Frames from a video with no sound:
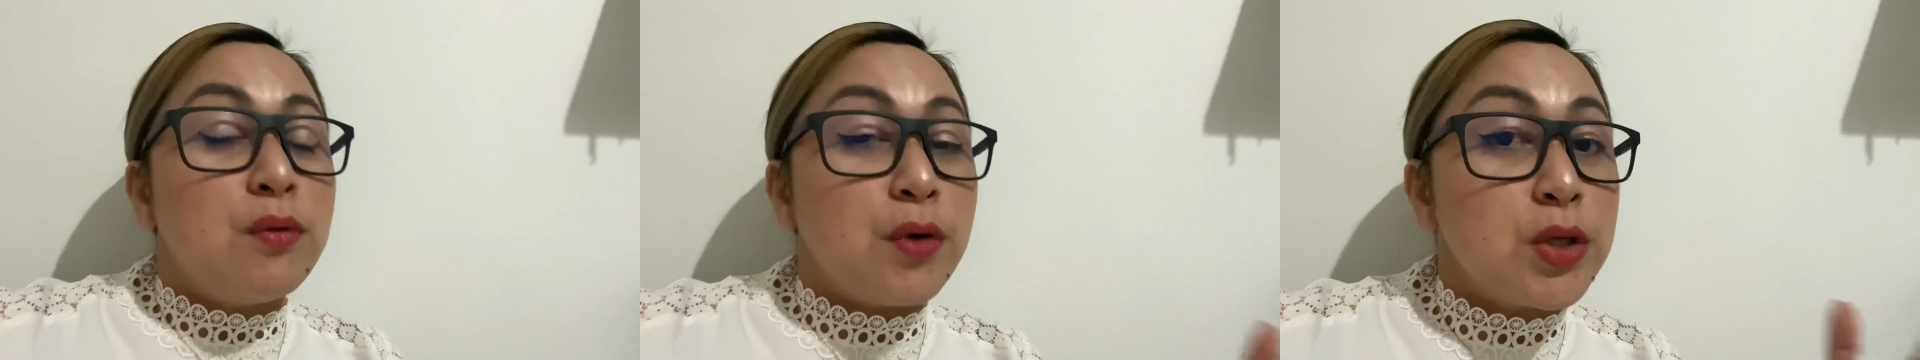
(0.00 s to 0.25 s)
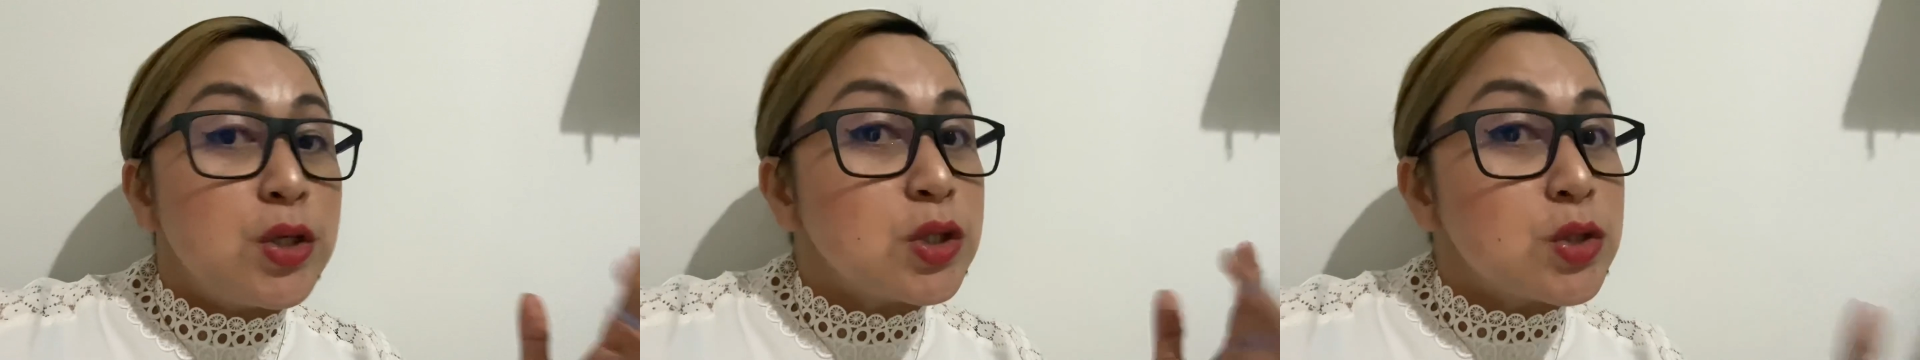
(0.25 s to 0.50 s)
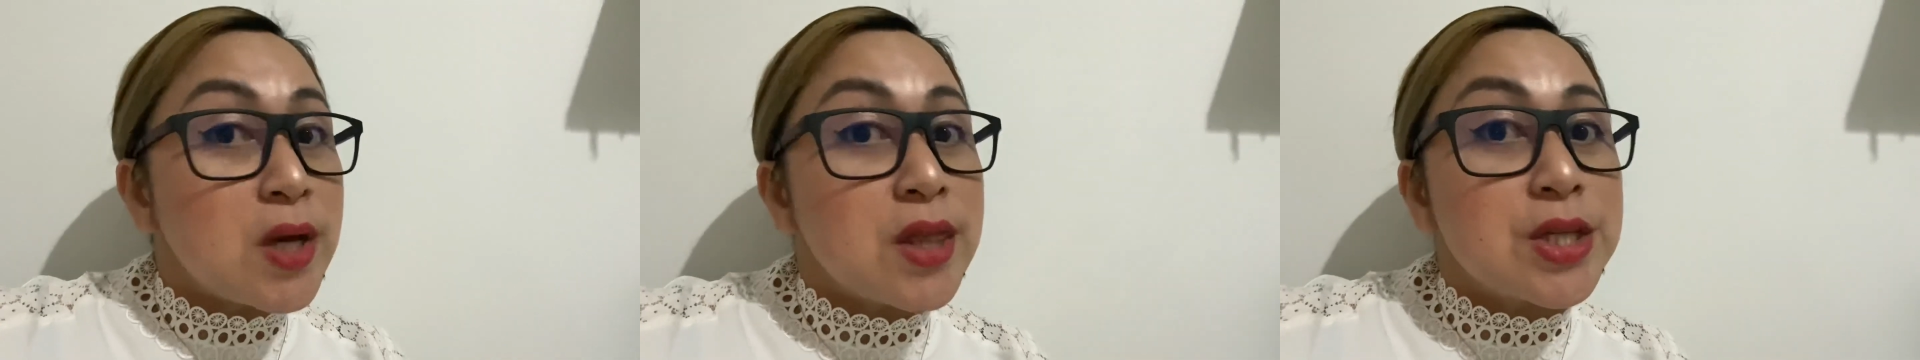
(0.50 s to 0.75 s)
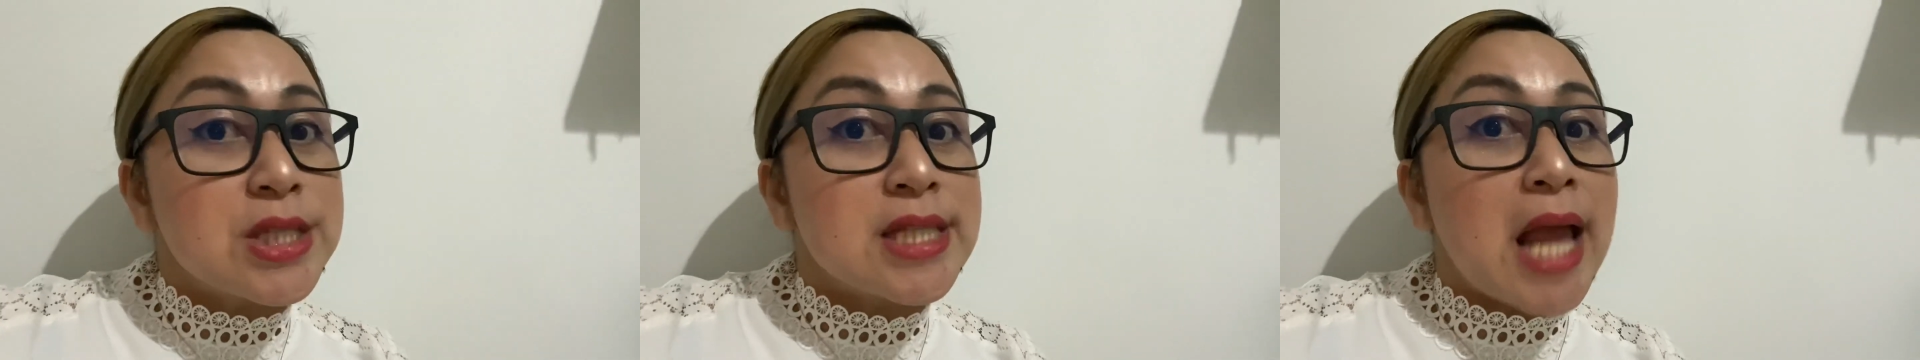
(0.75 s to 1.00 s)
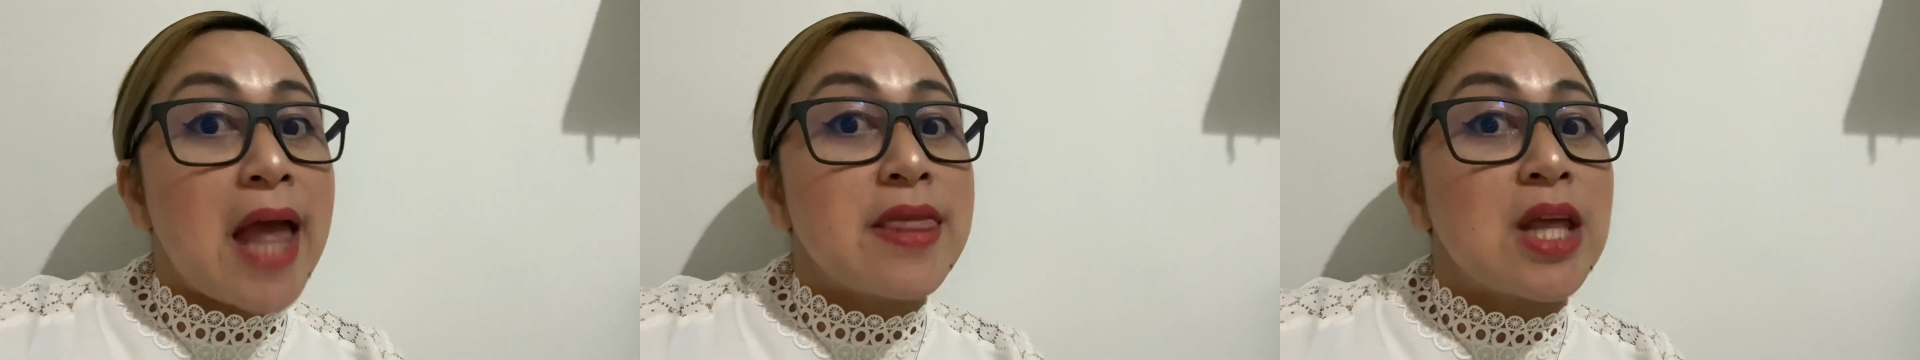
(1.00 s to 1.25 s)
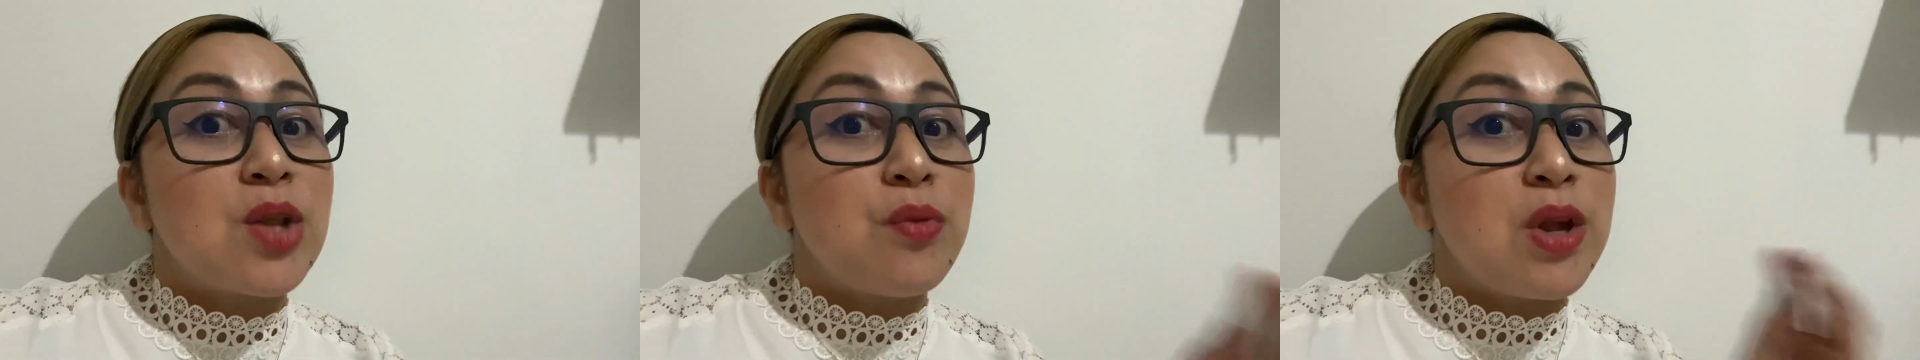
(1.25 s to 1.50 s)
for you to
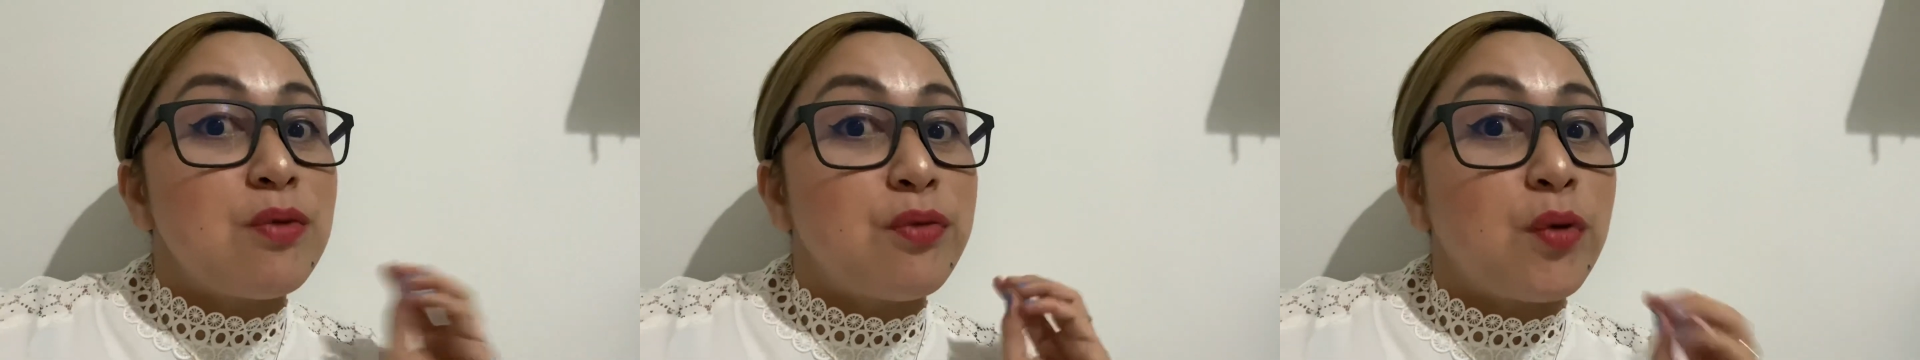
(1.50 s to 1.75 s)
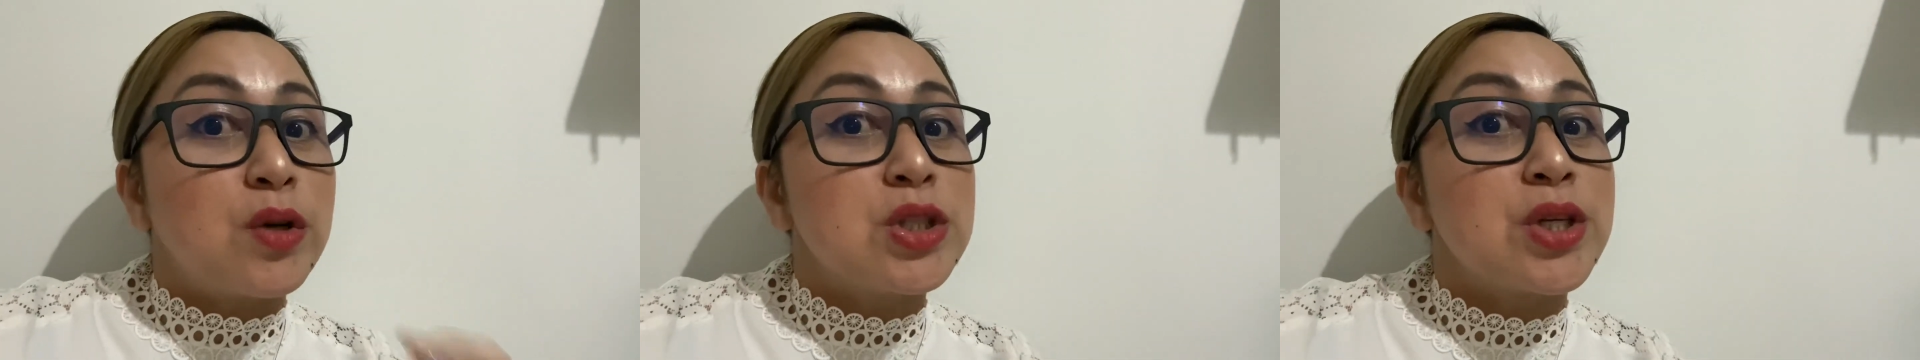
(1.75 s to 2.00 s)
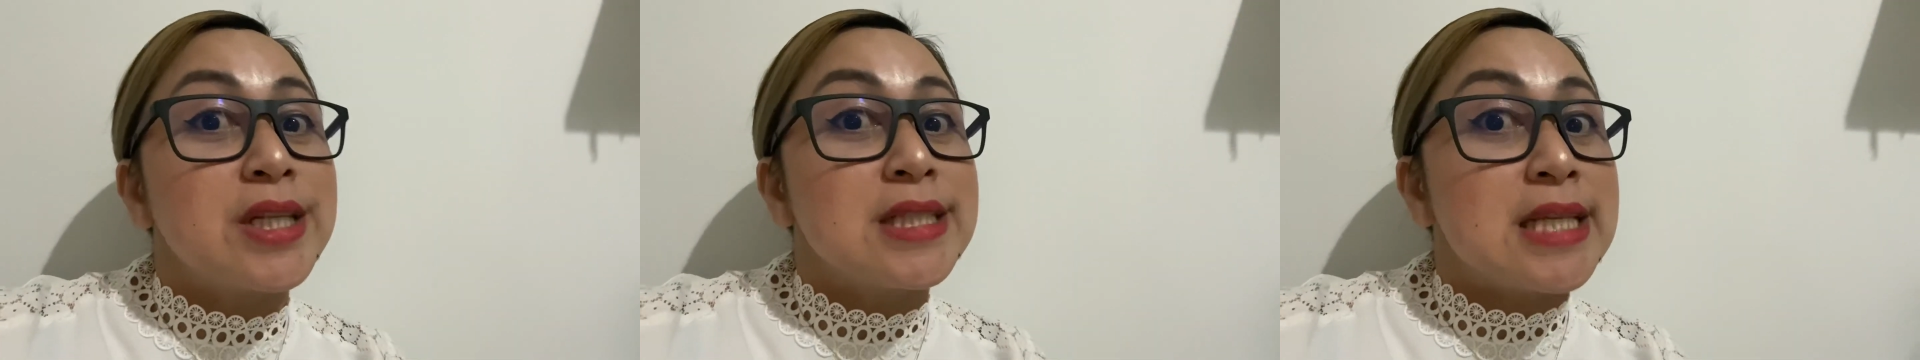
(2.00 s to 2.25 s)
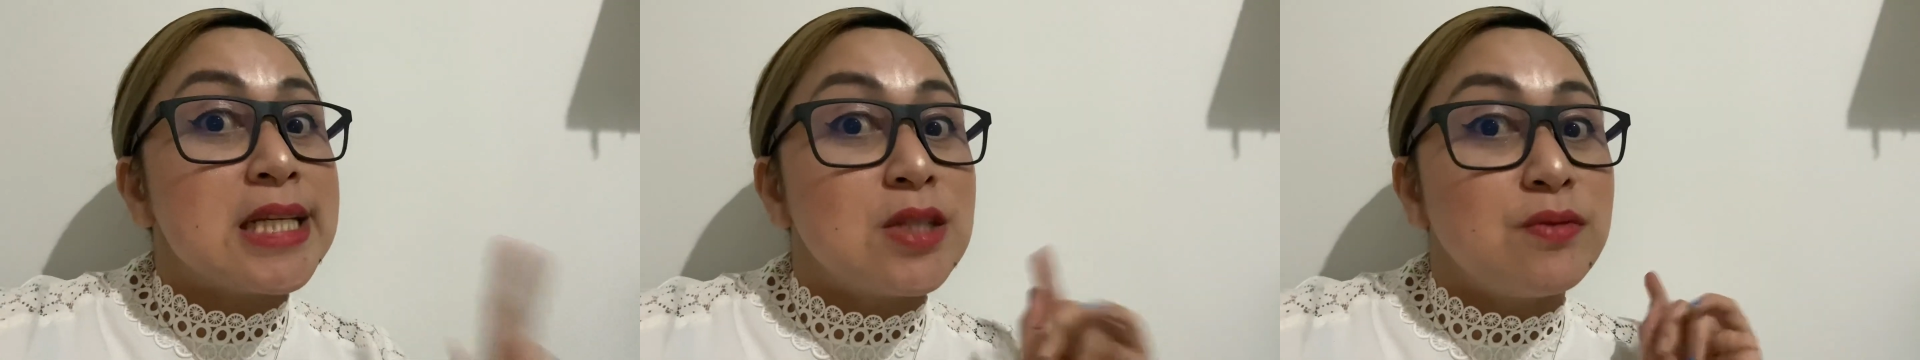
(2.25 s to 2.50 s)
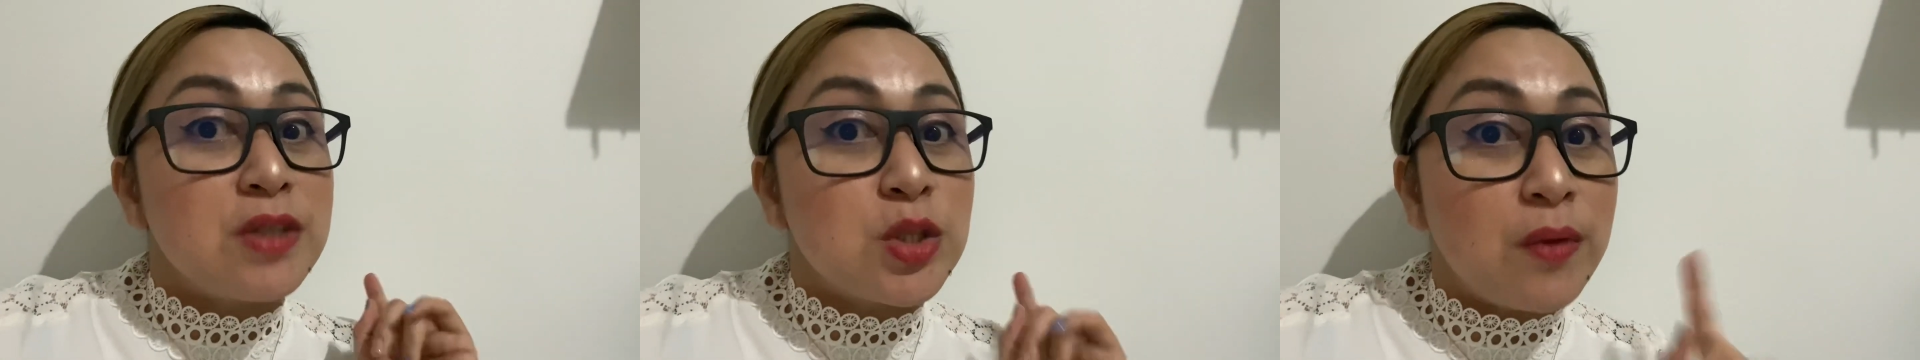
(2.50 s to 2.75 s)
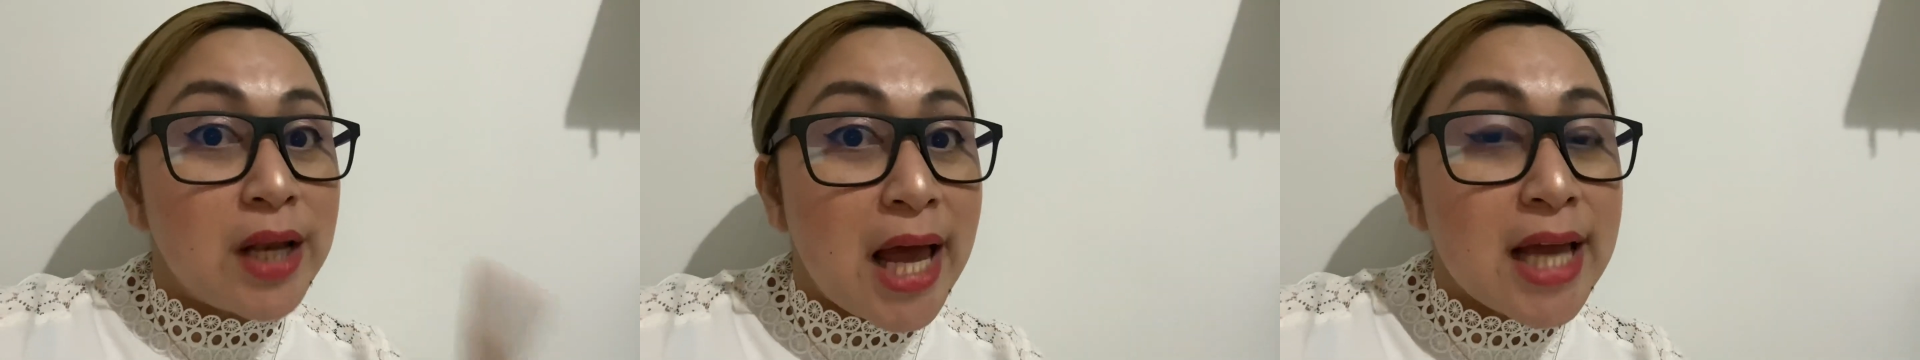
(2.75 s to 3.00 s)
understand that reinforcer is
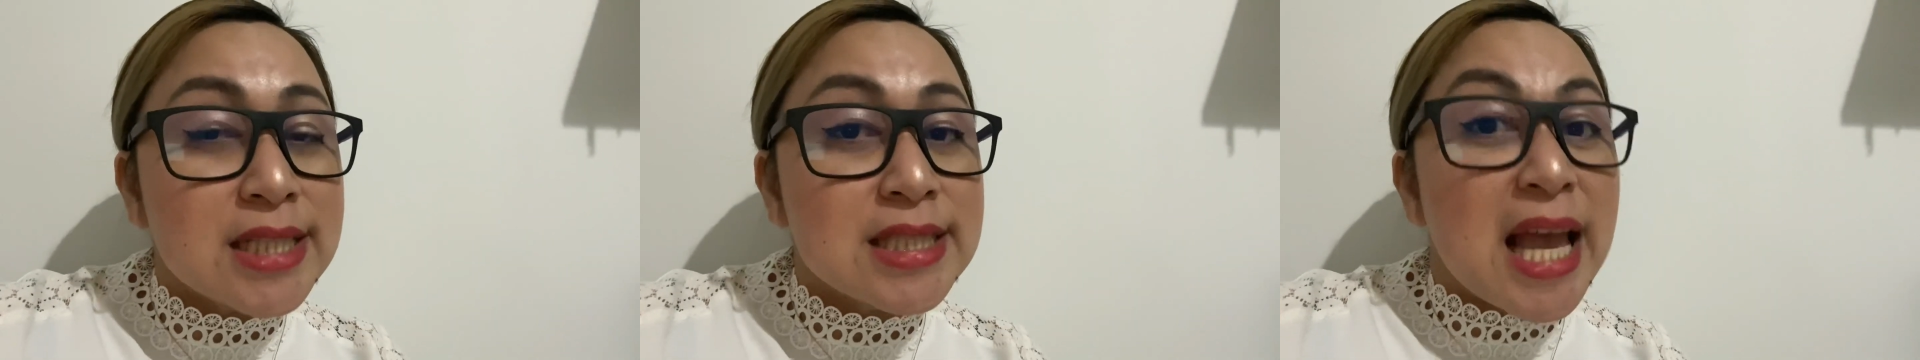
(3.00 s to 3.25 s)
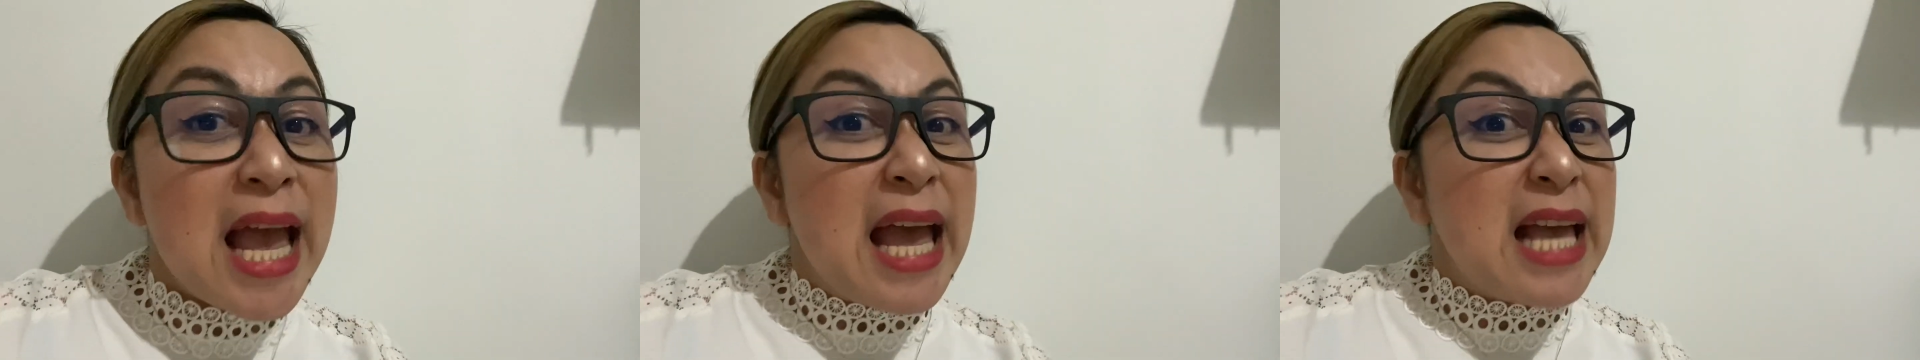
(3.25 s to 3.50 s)
individualized